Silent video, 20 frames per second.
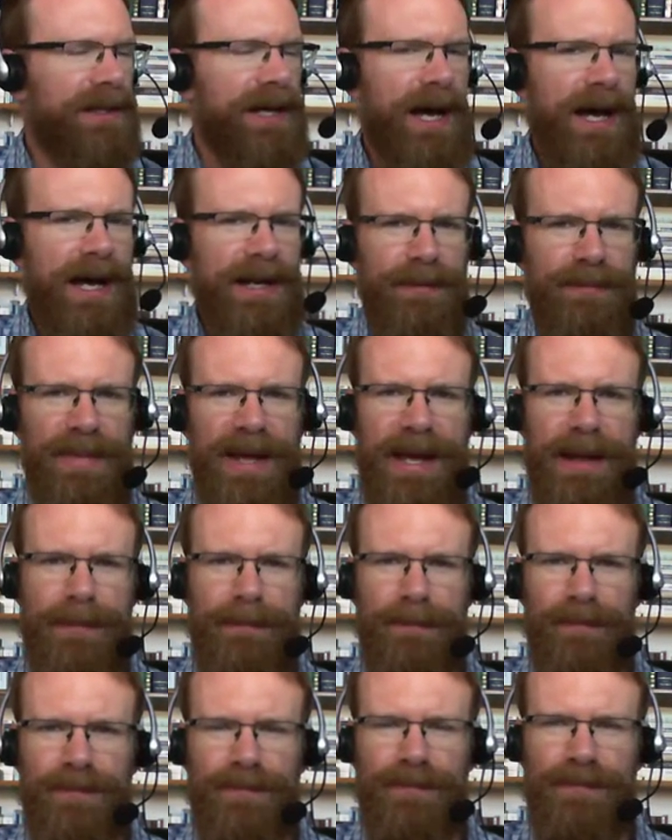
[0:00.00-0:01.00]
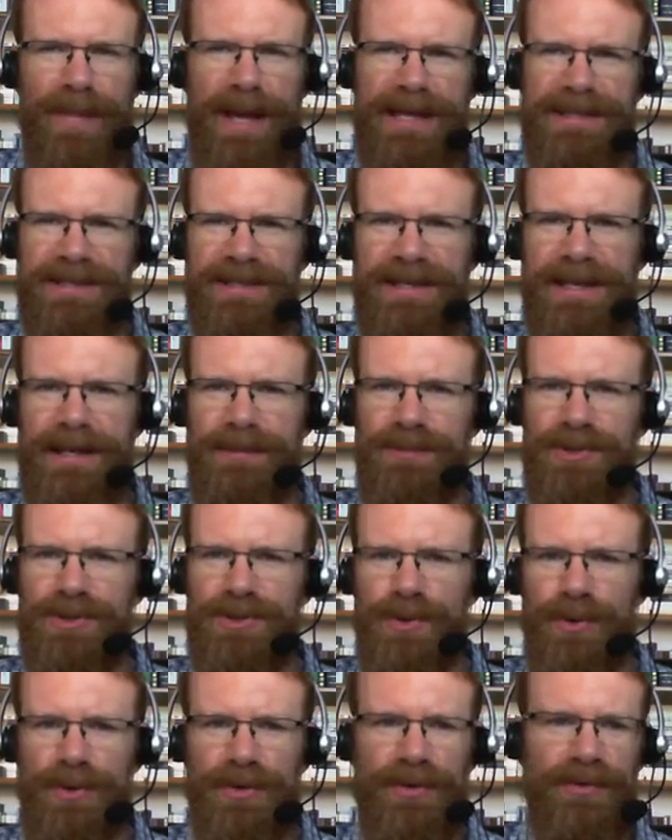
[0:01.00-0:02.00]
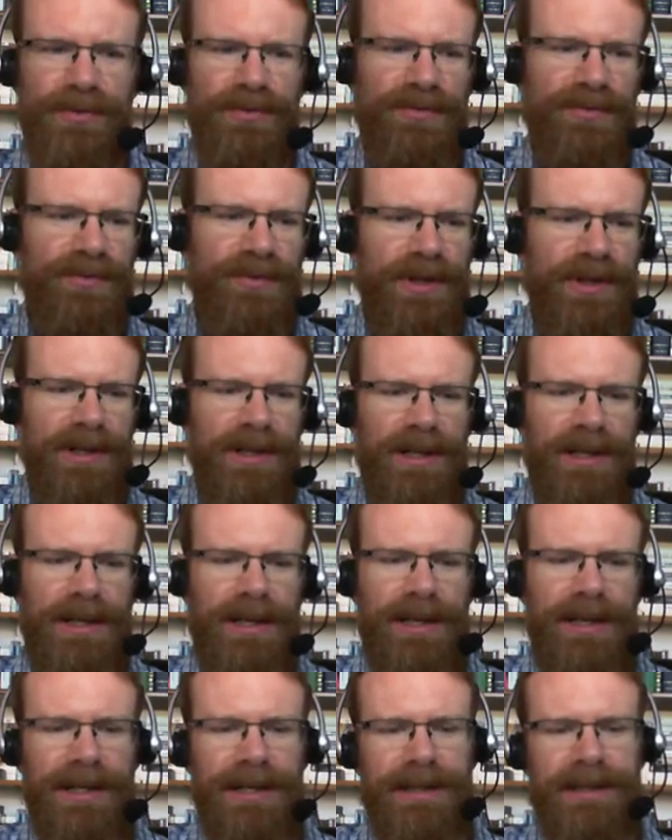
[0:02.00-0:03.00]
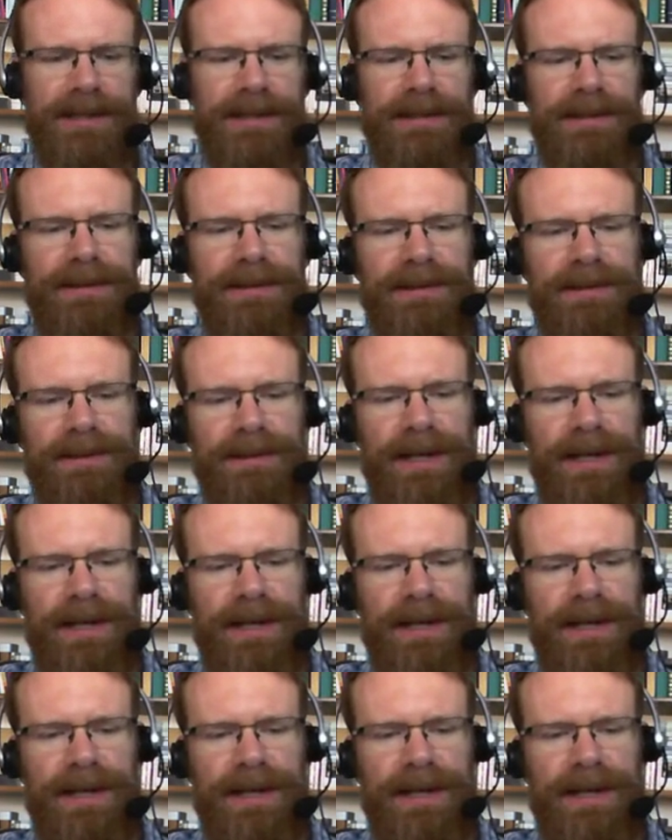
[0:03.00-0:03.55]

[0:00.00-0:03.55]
God and man may seem sort of uh,